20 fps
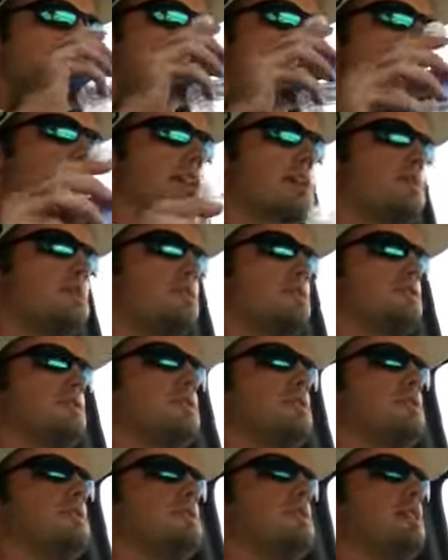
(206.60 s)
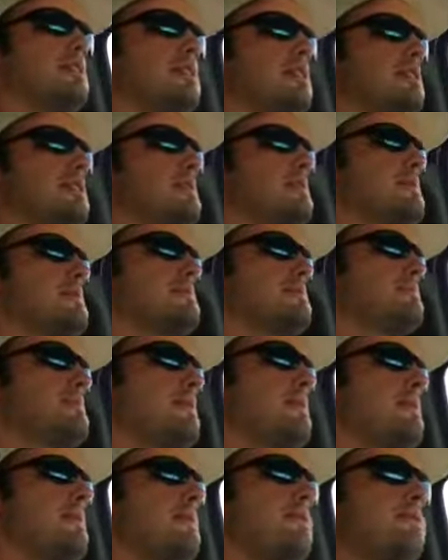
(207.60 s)
the lady I work for lived out here.
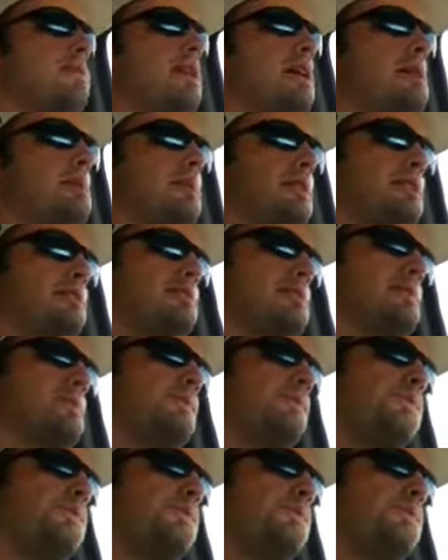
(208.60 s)
Anyways,